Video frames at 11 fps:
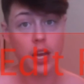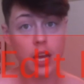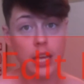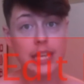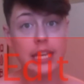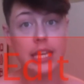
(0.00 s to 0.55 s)

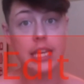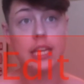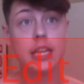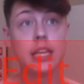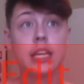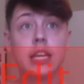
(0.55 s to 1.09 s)
He
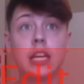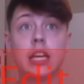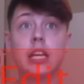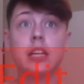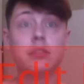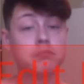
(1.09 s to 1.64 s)

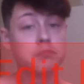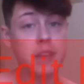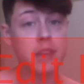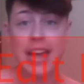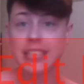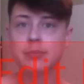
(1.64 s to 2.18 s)

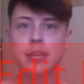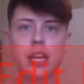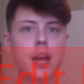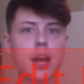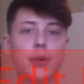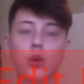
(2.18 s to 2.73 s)
asked me a
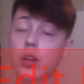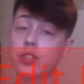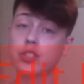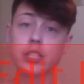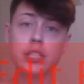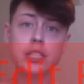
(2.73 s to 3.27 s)
couple
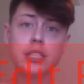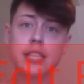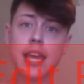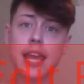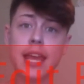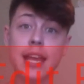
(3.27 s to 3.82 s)
questions,
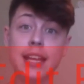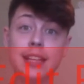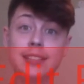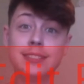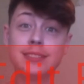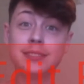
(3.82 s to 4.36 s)

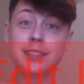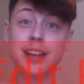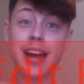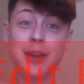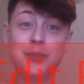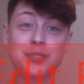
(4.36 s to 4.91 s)
and
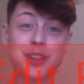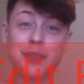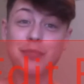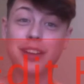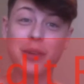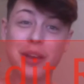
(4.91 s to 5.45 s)
I was on
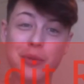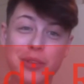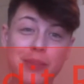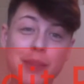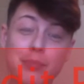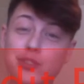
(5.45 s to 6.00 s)
my way with
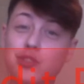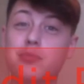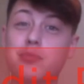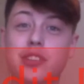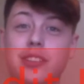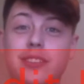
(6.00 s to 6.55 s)
my
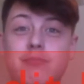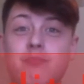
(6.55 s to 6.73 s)
prescription.